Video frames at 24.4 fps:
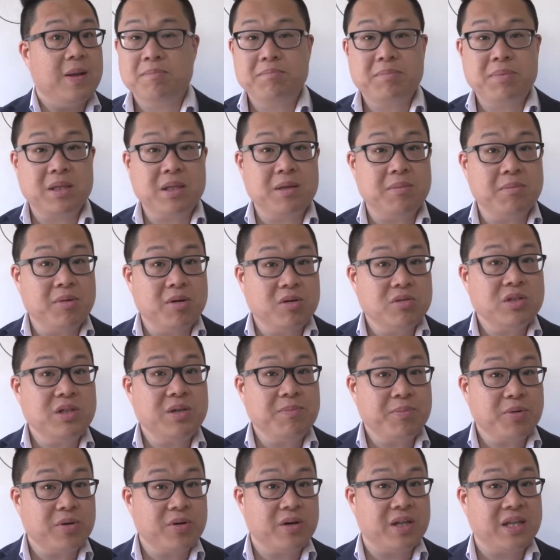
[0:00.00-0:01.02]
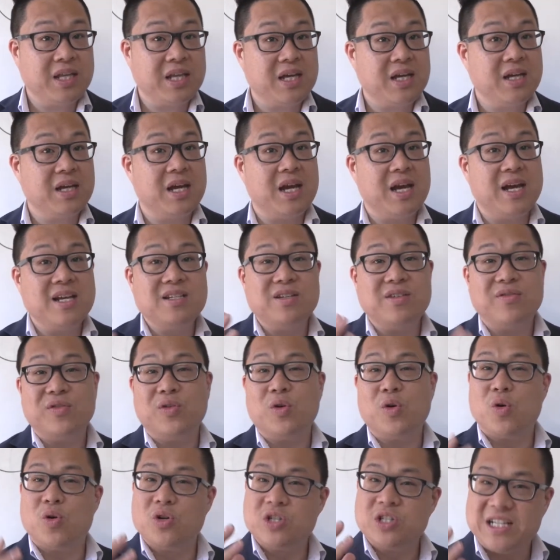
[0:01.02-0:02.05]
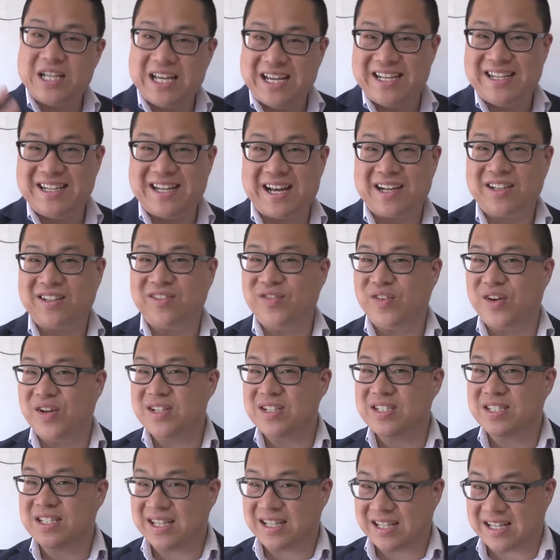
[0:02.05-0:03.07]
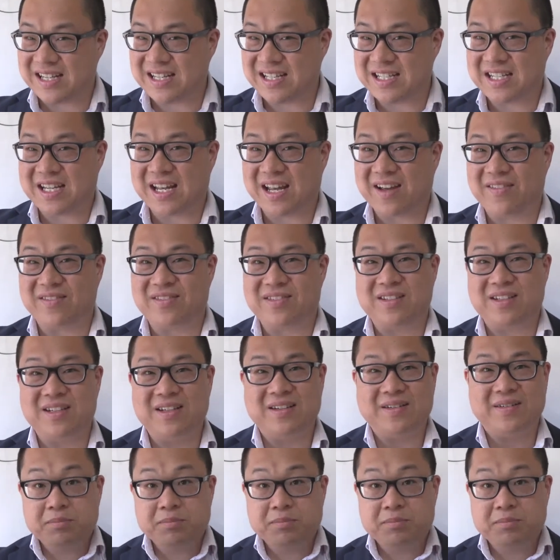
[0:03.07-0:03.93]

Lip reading: But the most important thing is, of course, index funds and ETFs.